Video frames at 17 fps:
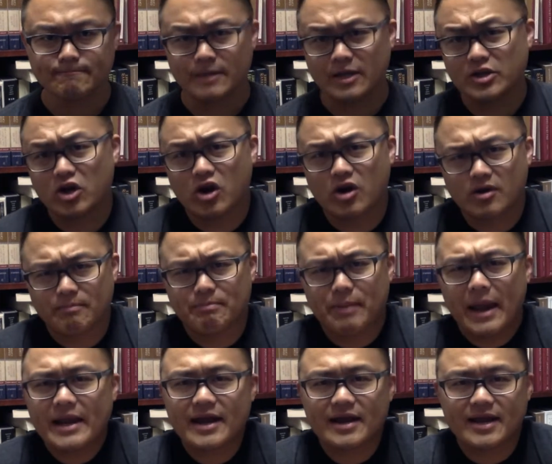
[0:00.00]
in our
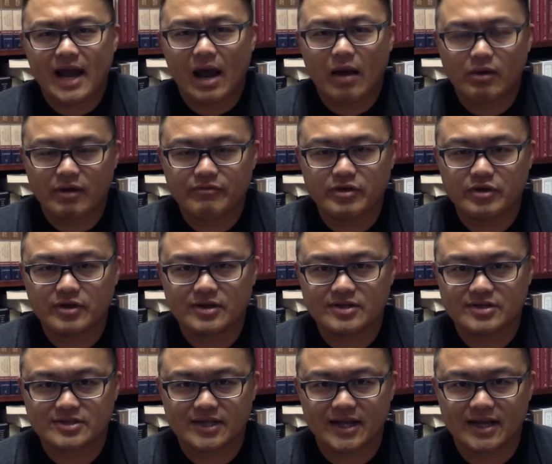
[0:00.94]
bank account, if you
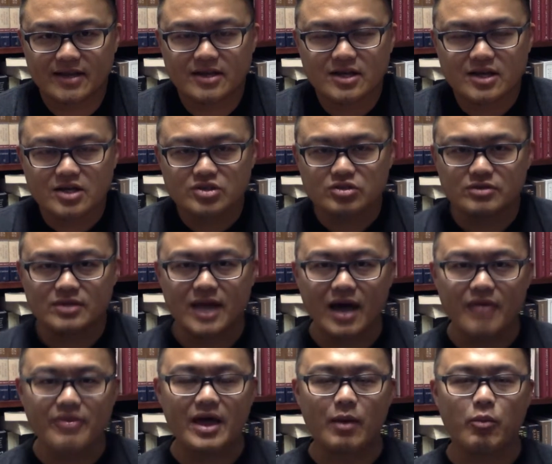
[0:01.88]
could say. So
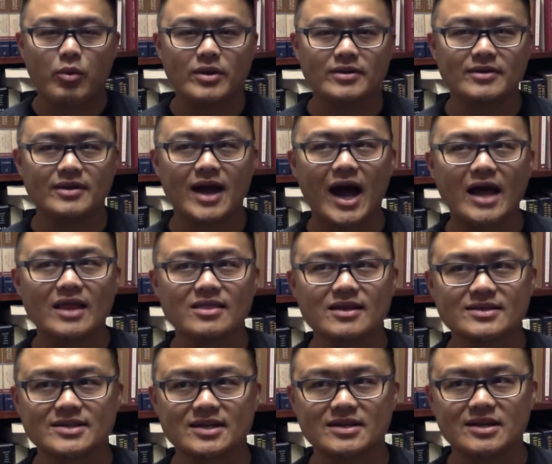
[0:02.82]
now that when God
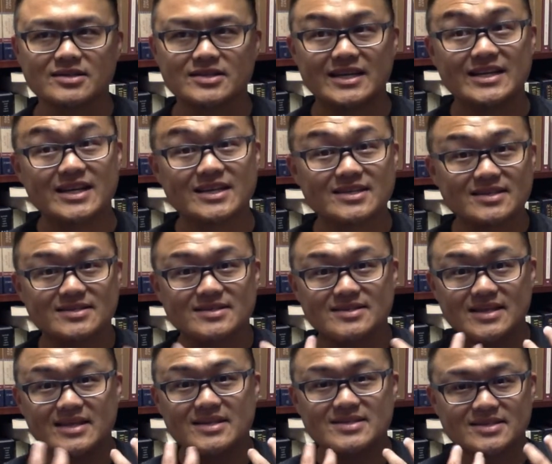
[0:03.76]
looks at us, He doesn't
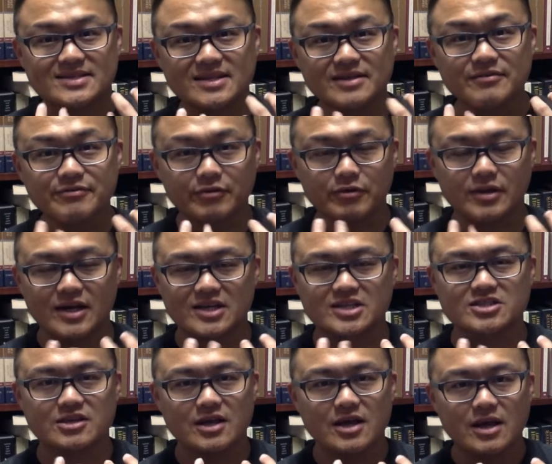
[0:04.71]
see sinful
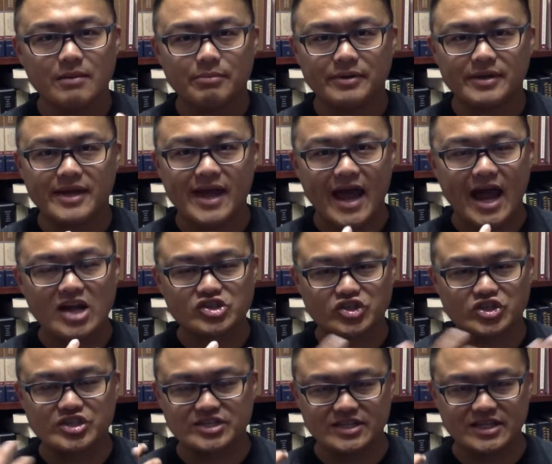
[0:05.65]
us, but He
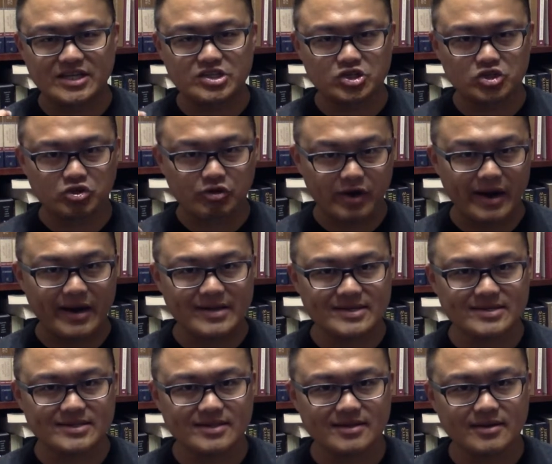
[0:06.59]
actually sees
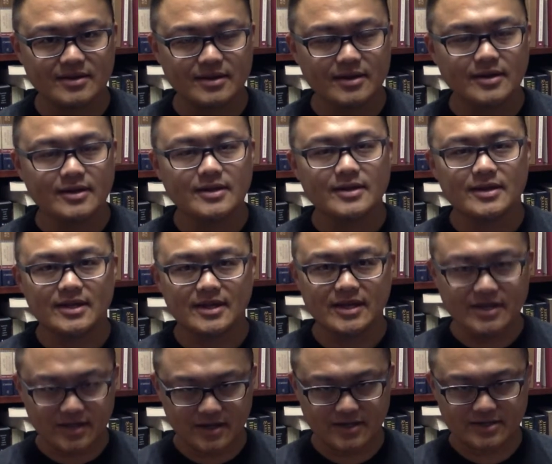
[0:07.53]
Christ
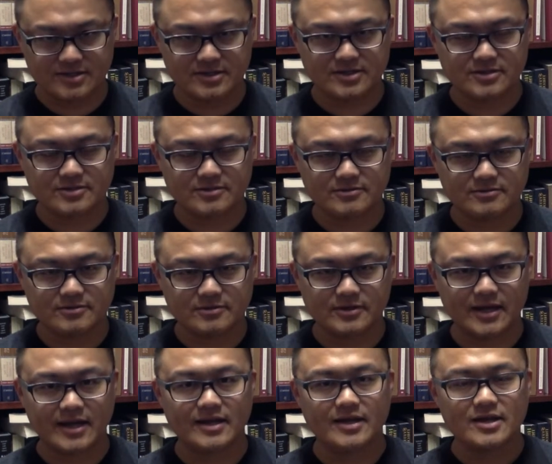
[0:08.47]
in us.
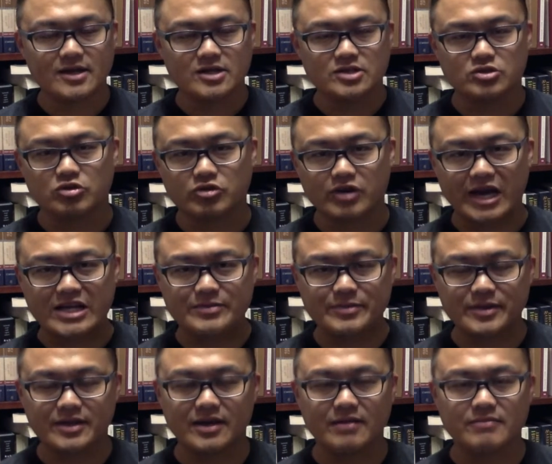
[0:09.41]
Okay, so Christ
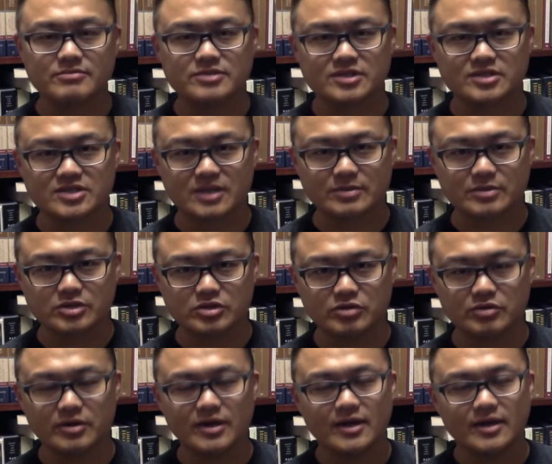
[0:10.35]
becomes a
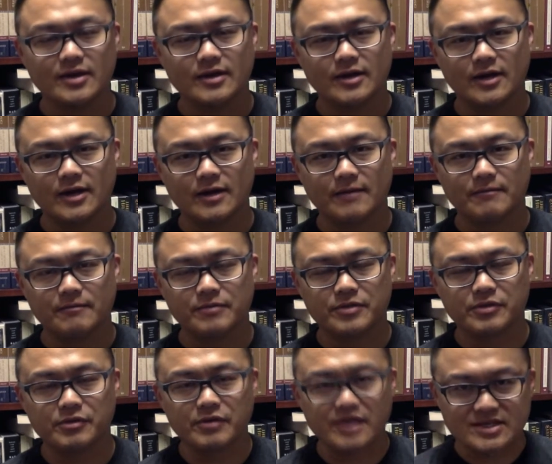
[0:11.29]
substitute um,
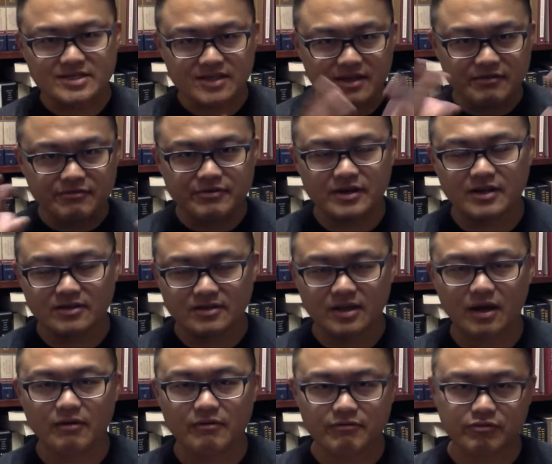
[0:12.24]
through His infinite
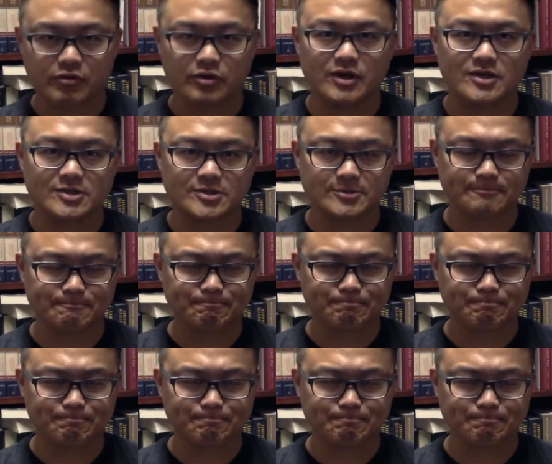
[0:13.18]
love for us.